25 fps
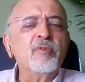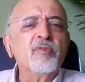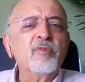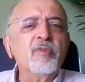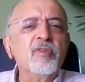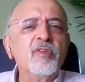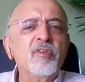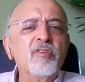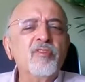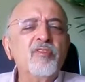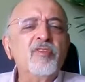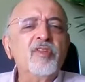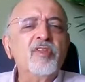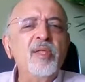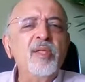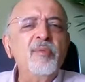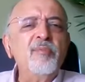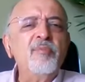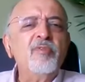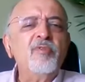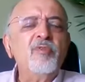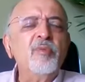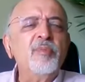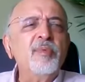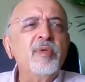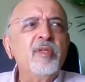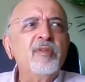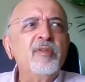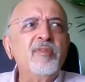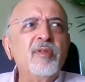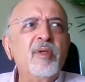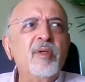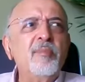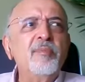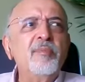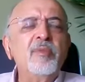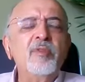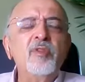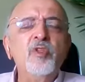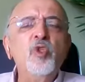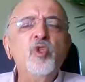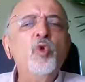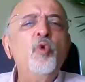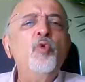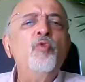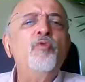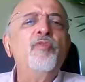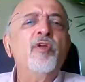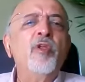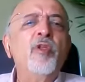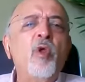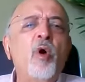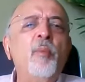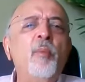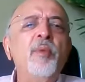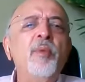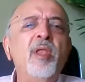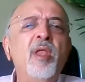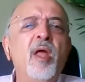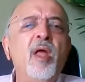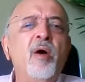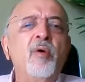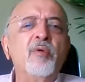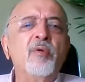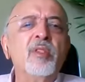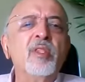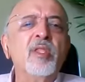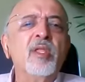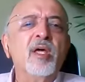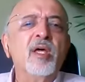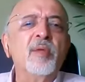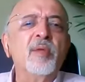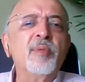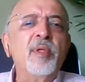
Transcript: So this seems to be some new phenomena out there.